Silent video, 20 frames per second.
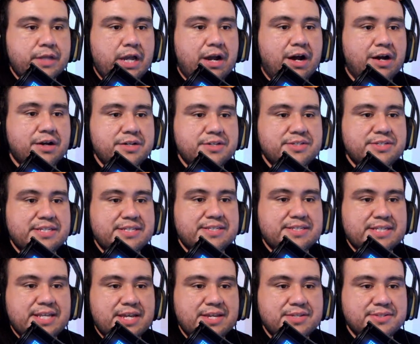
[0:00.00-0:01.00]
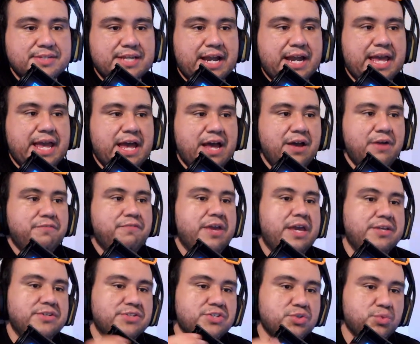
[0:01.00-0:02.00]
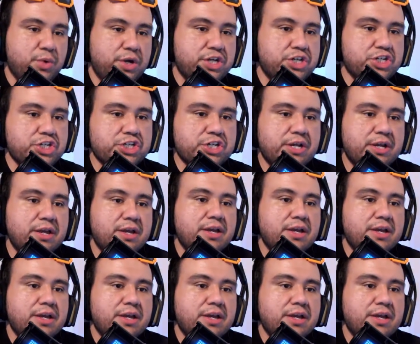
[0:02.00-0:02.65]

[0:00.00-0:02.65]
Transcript: Odyssey says, I have a Switch,